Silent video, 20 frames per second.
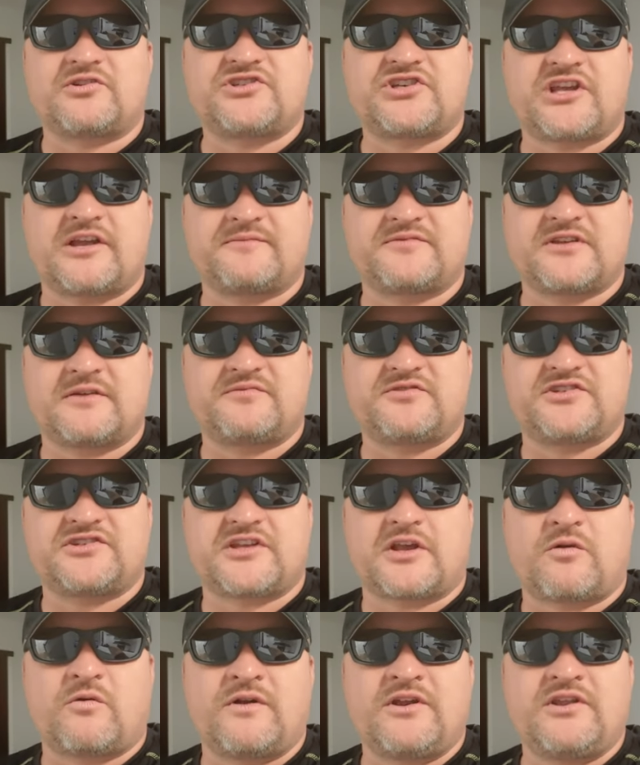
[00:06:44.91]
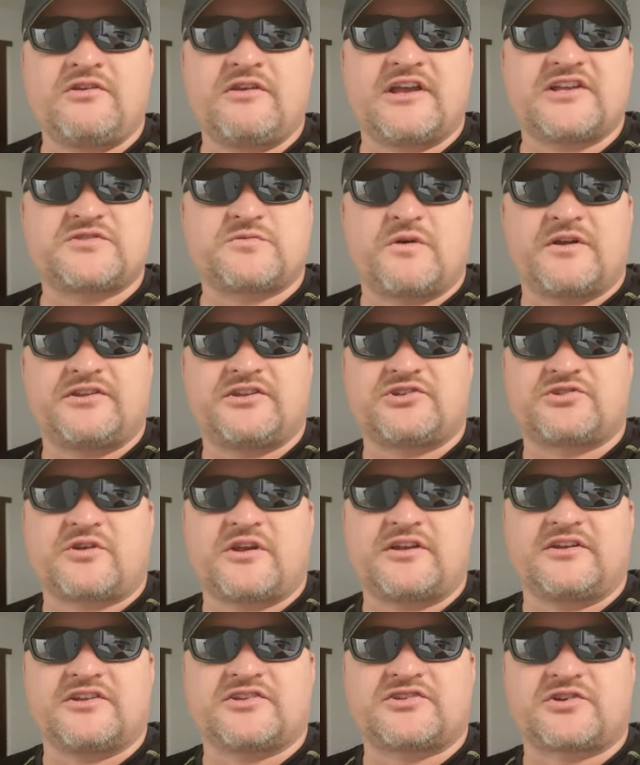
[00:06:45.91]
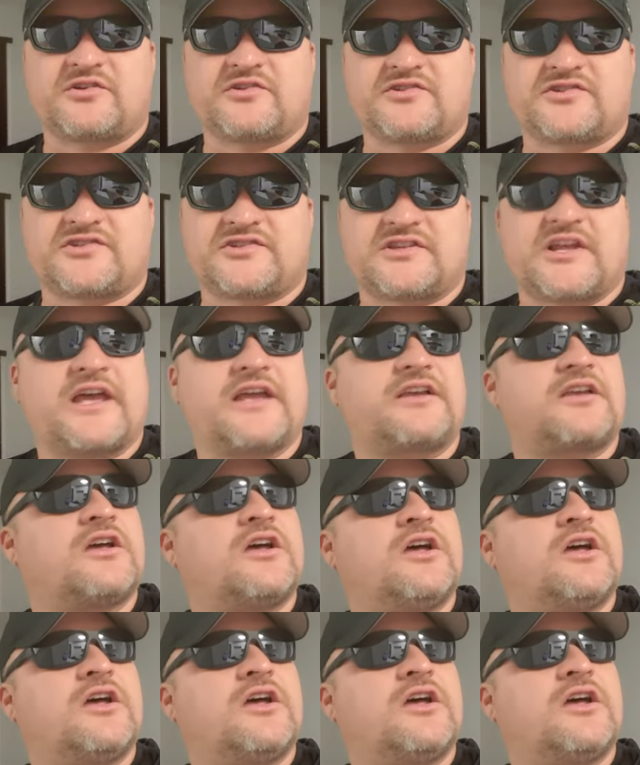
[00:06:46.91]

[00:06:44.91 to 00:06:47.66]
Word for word: She comes up. She's like, what do you guys want to drink? This girl's like,